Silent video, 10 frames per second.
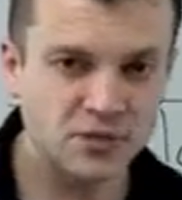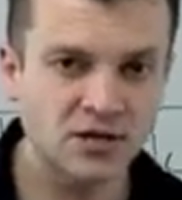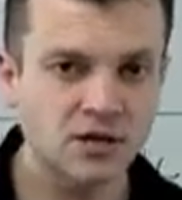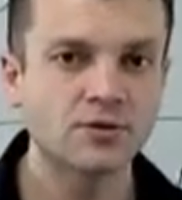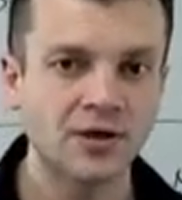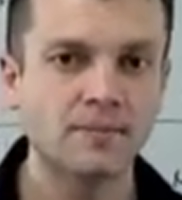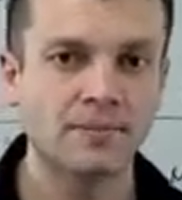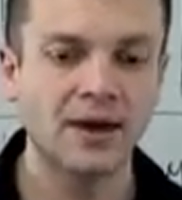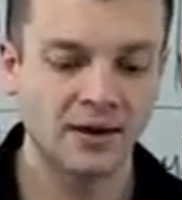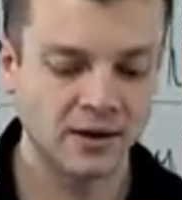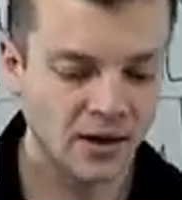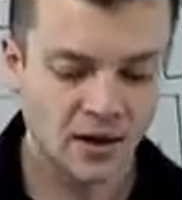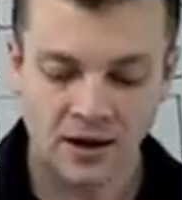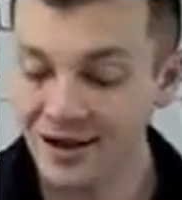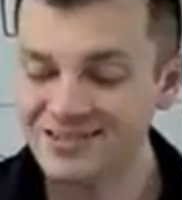particular campaign,
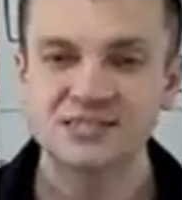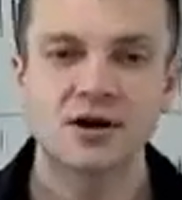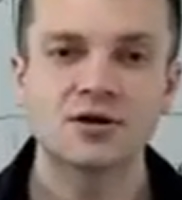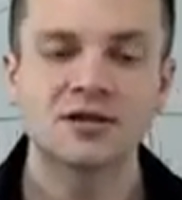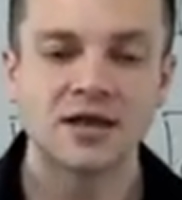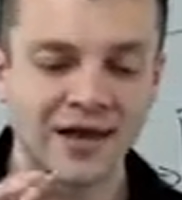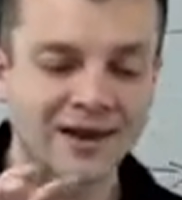I started